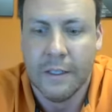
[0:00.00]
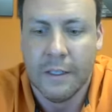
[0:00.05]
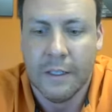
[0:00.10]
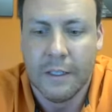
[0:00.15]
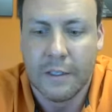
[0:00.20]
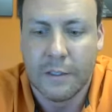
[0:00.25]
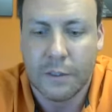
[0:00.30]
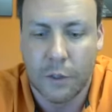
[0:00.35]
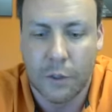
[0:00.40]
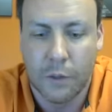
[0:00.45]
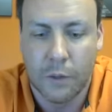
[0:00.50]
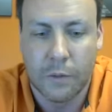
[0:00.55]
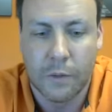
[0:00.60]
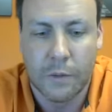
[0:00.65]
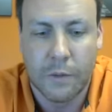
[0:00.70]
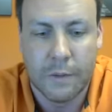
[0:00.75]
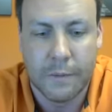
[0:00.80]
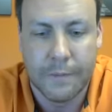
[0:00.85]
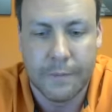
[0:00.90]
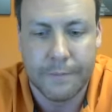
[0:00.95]

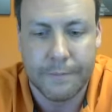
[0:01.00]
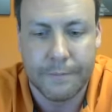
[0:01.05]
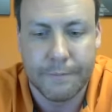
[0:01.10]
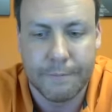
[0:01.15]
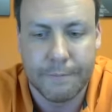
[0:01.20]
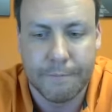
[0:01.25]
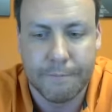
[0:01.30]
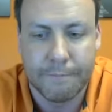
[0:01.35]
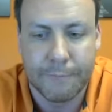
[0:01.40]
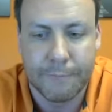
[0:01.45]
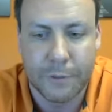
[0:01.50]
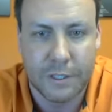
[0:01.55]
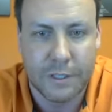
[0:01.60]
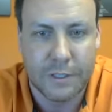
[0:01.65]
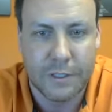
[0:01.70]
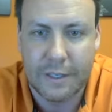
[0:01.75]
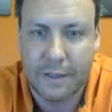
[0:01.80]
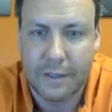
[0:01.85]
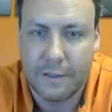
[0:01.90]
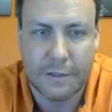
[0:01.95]
So we're
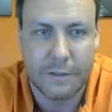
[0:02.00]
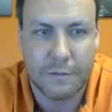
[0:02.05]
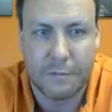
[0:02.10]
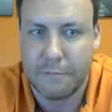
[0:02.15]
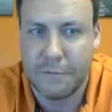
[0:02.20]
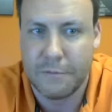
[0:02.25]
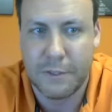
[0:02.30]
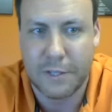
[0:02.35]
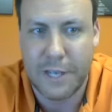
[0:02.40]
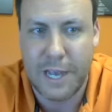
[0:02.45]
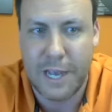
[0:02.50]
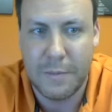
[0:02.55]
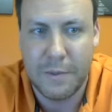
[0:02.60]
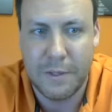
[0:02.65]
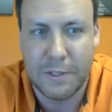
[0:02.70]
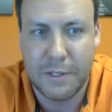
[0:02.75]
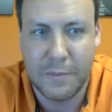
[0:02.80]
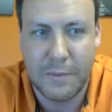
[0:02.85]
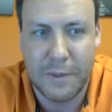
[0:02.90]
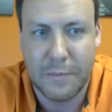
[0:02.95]
just like, there's got to be
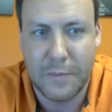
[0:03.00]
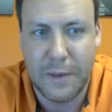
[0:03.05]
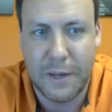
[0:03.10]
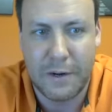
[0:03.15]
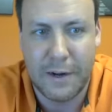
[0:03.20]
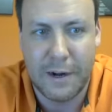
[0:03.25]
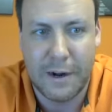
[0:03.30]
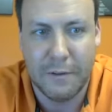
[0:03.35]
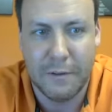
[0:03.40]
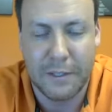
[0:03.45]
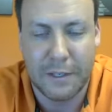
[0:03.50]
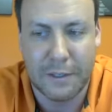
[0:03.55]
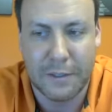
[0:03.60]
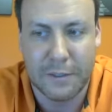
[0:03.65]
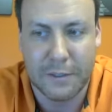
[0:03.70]
something better out there.